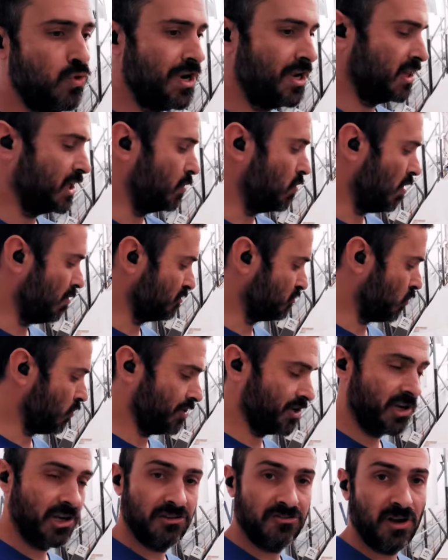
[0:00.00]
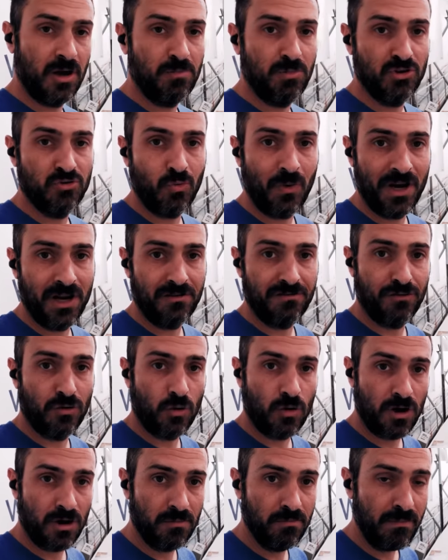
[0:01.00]
Really what was holding us up was waiting
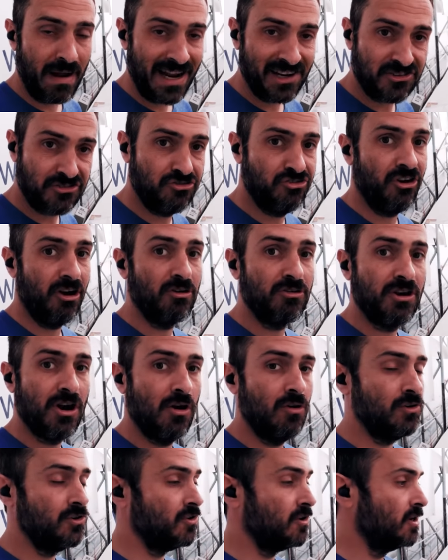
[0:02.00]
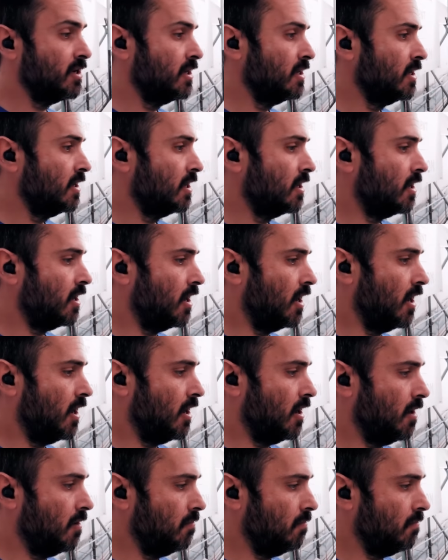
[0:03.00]
for matched gel coat.
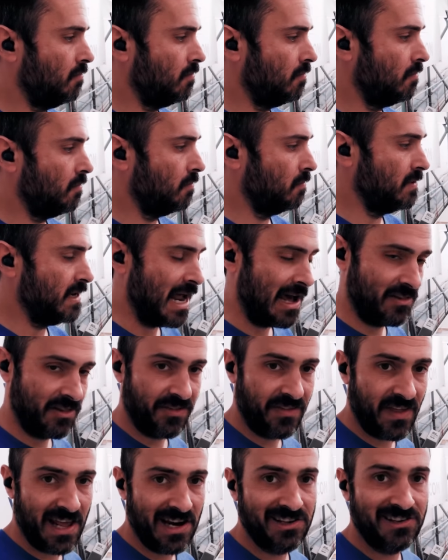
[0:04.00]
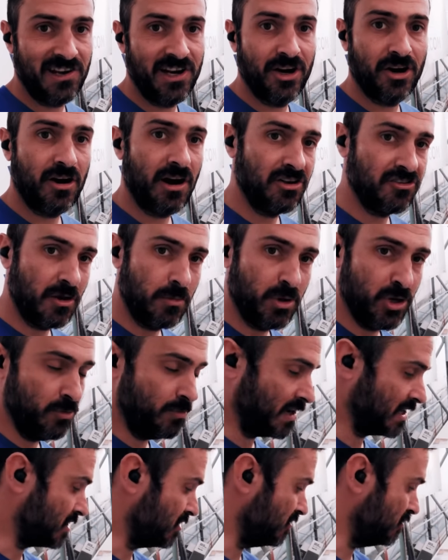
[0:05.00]
Um, now that that is here, I was able
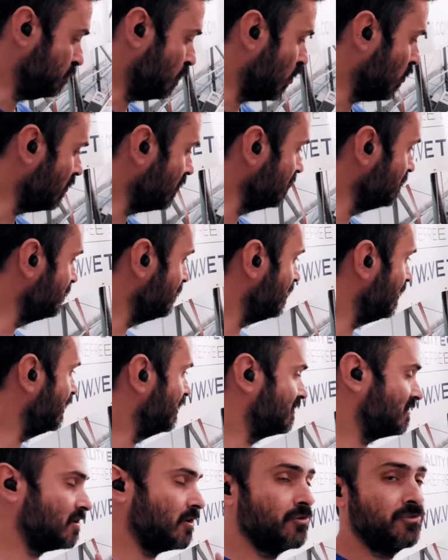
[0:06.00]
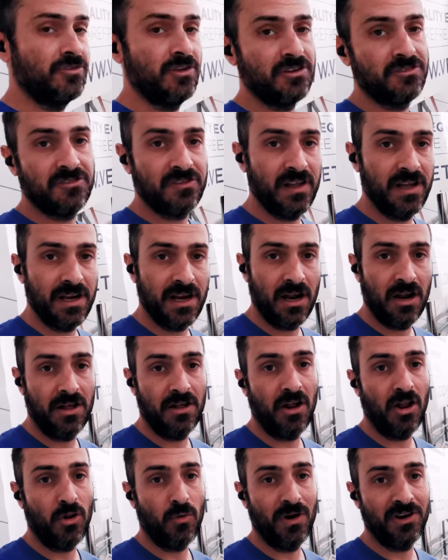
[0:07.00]
to make these molds and start this
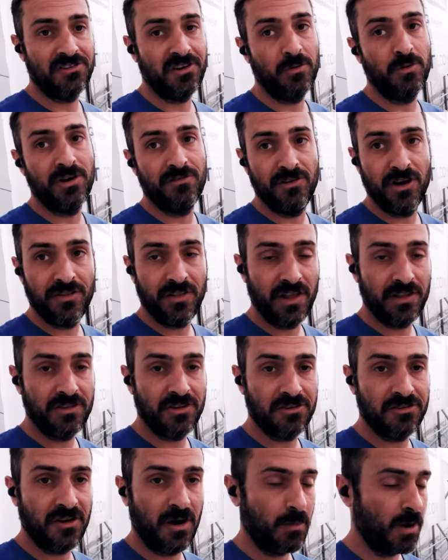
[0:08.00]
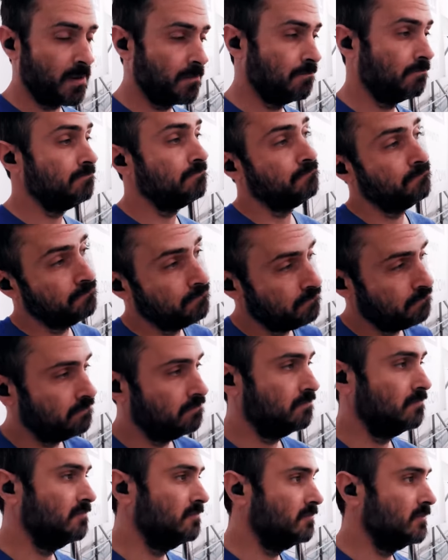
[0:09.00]
thing. Otherwise I would have done that this summer.
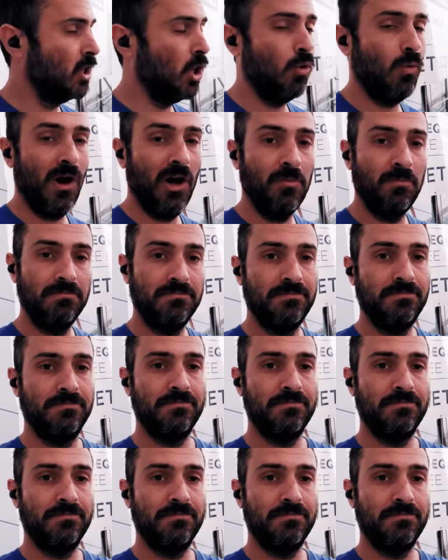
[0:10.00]
Oh well.